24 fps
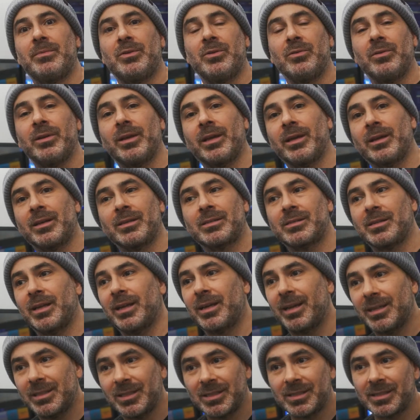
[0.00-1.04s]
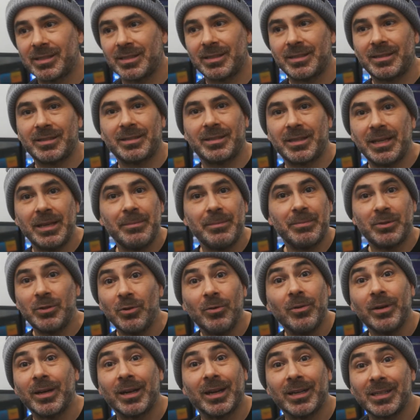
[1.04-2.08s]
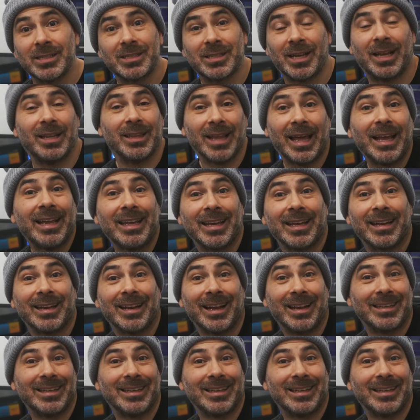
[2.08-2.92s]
doing it? It's like, I just keep doing it. I like it.